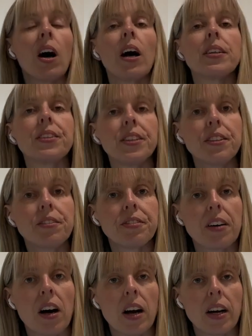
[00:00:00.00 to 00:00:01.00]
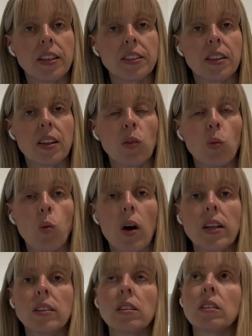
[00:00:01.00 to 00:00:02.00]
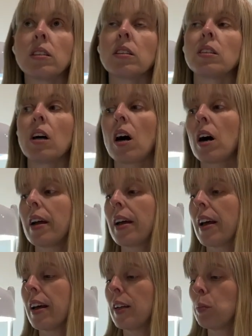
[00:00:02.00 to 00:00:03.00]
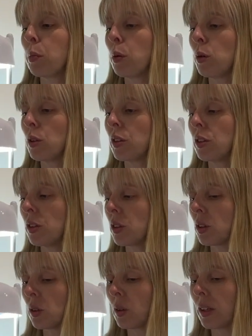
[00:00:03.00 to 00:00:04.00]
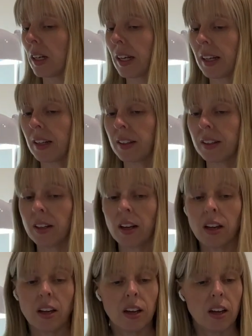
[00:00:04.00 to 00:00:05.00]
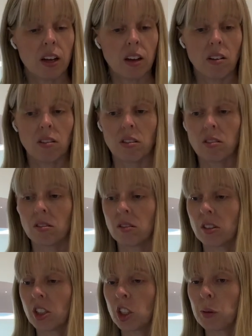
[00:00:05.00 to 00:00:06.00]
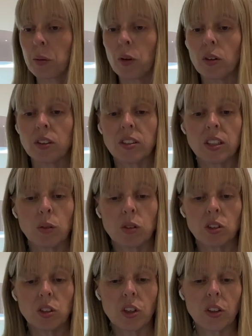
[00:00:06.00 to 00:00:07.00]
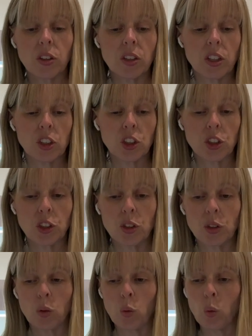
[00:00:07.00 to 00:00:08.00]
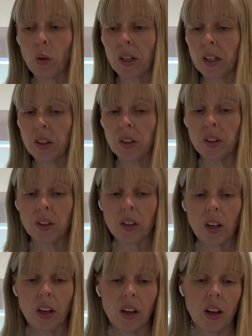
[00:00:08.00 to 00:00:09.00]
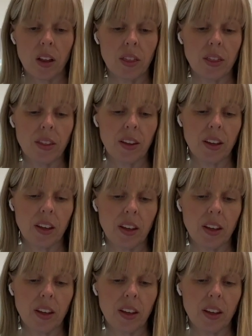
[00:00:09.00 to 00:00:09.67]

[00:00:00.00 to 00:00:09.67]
I did find that once I had put the soil in, to be honest, there was no issue with the